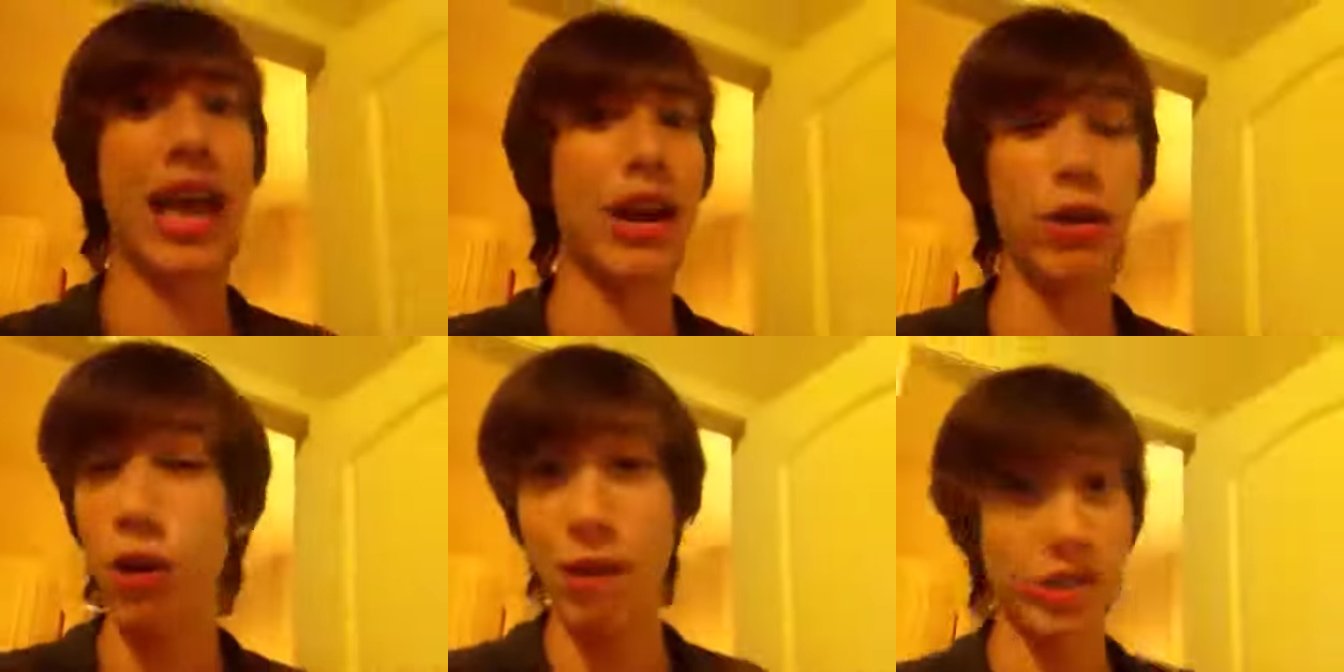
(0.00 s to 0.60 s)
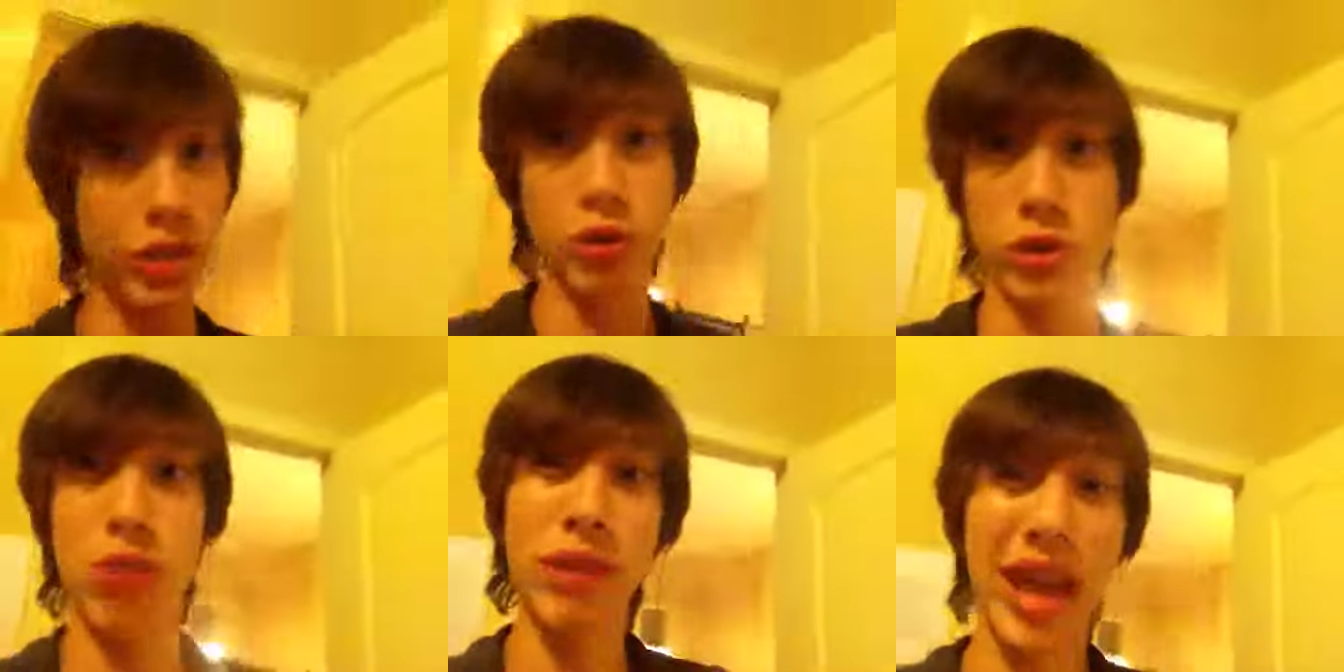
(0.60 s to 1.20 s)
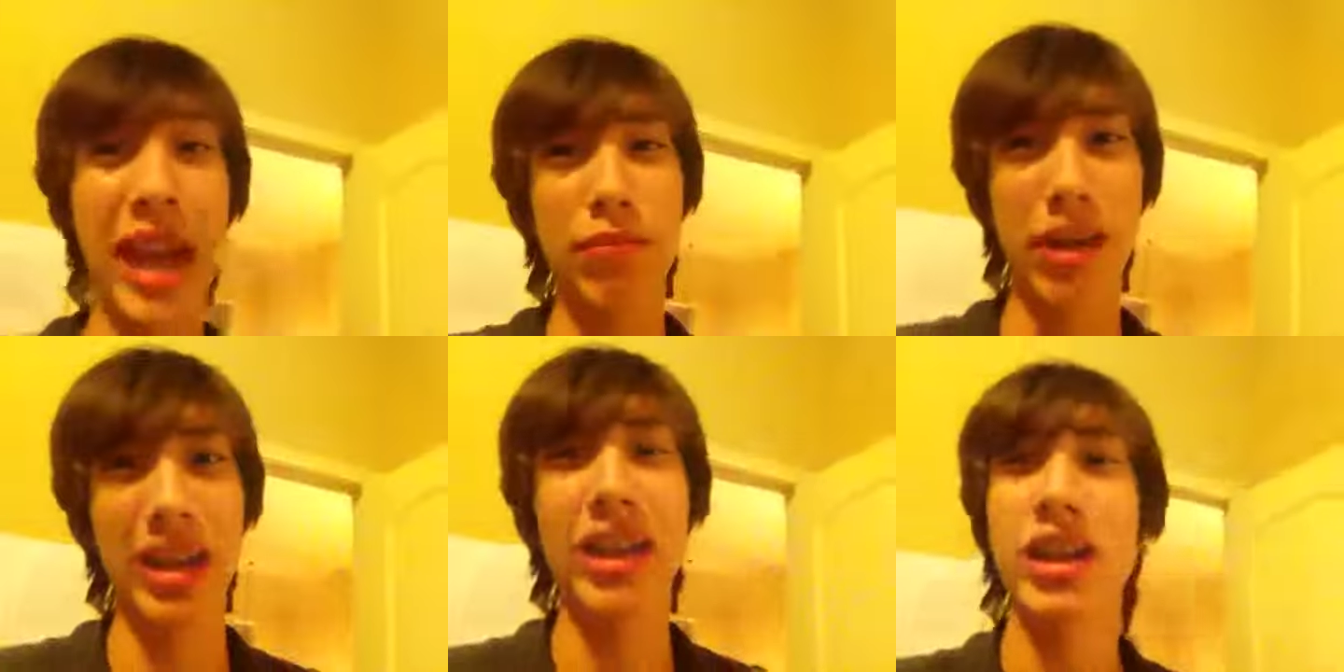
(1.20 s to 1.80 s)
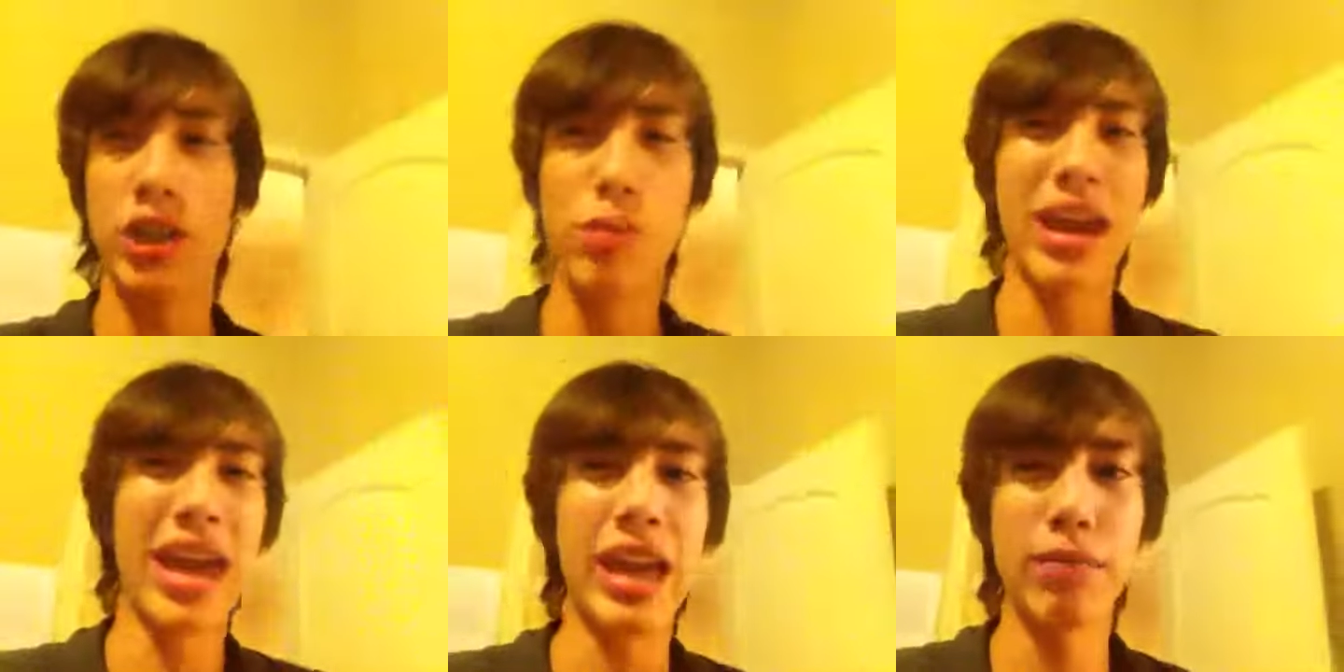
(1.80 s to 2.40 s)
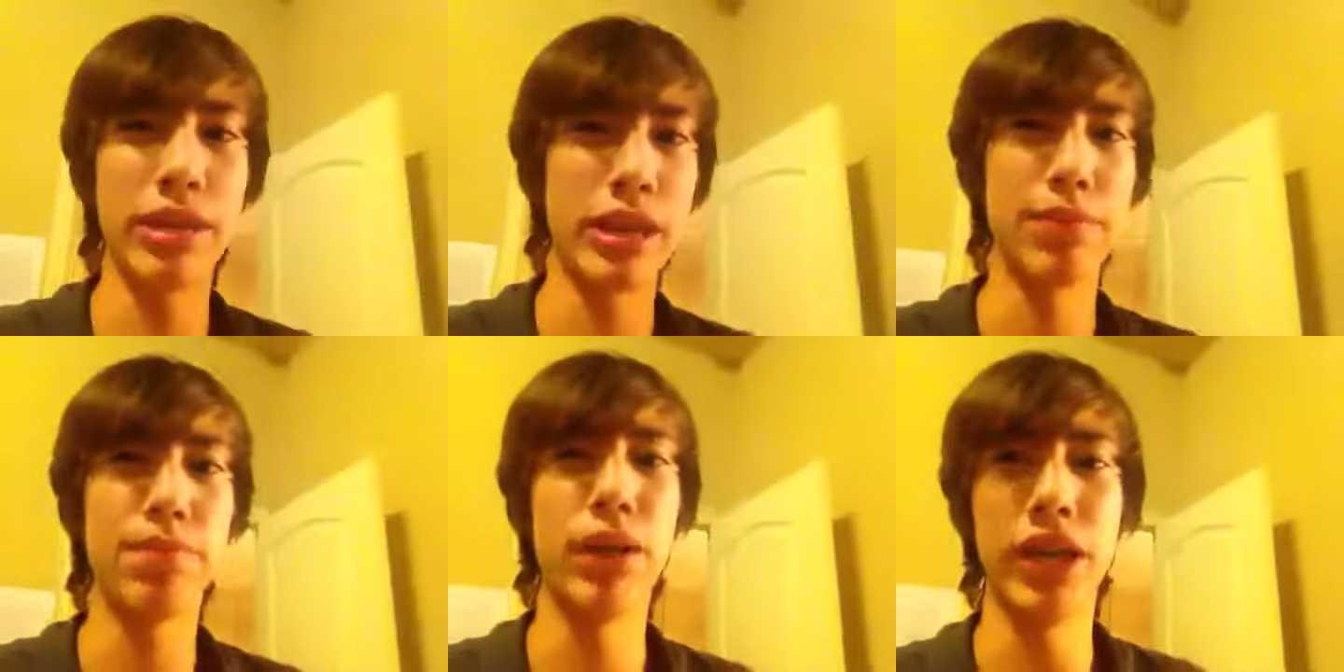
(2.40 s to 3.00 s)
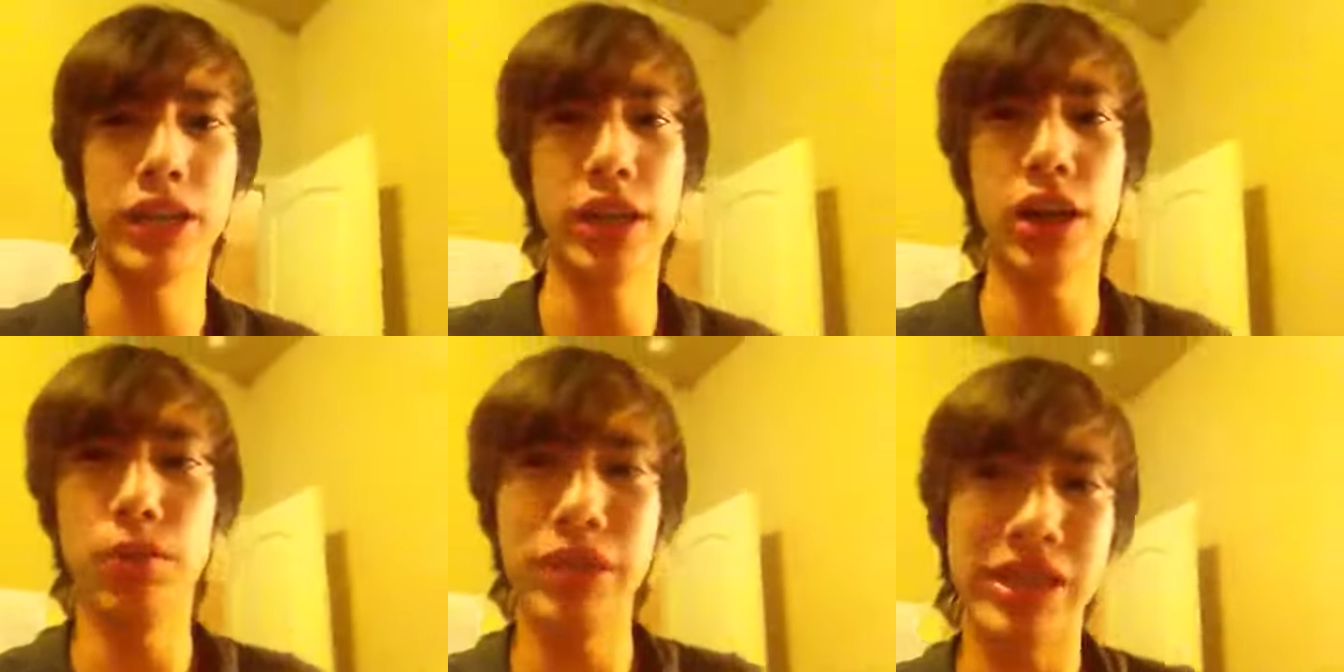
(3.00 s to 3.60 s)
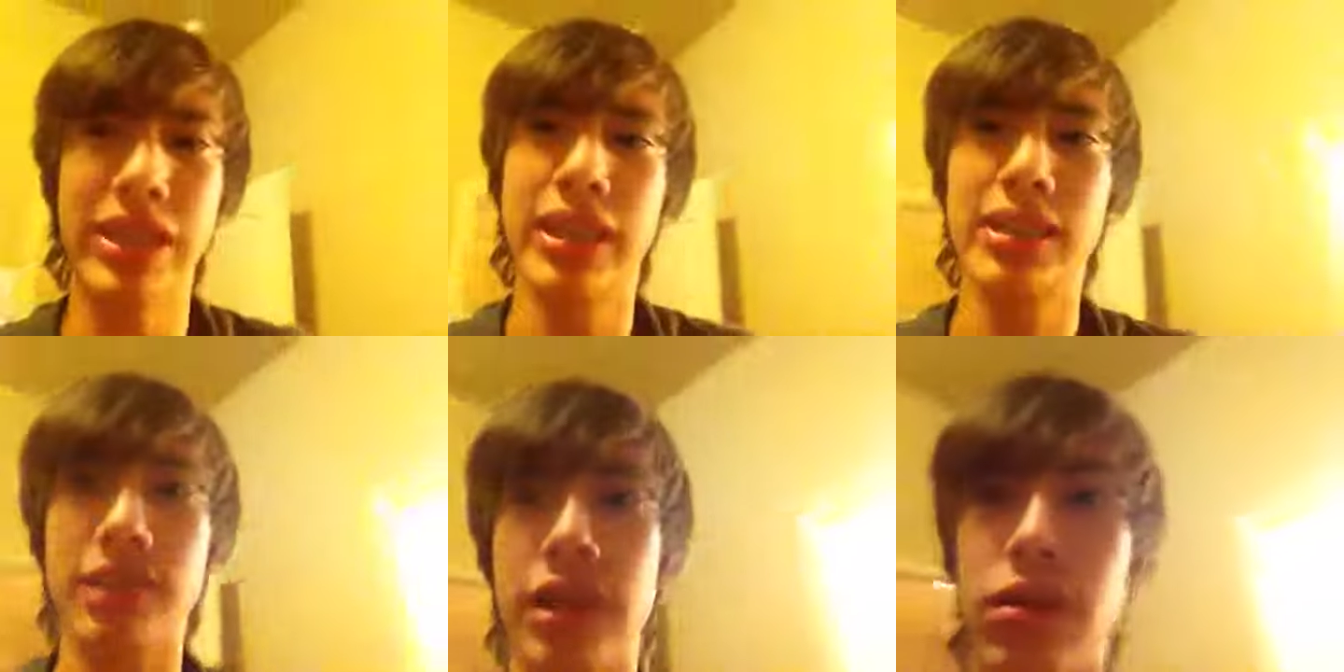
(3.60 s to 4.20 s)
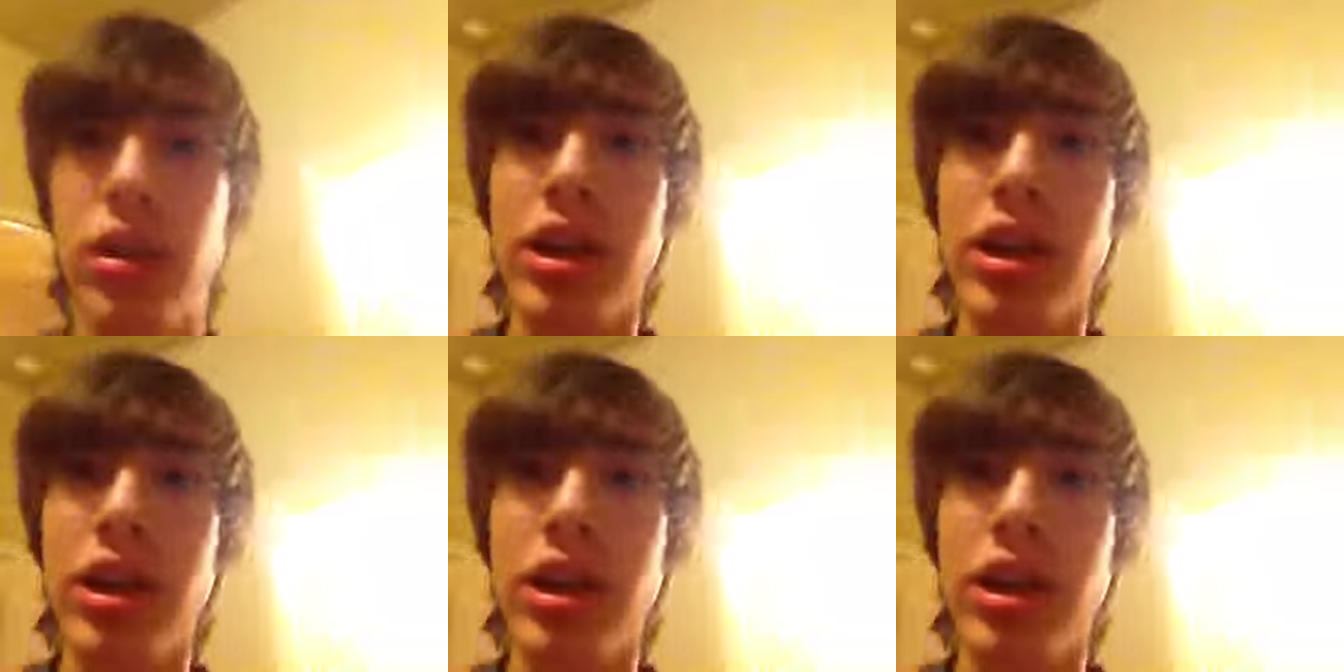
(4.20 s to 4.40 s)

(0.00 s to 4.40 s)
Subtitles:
I don't know about you. You may hate me, but, you know, biscuits, you know.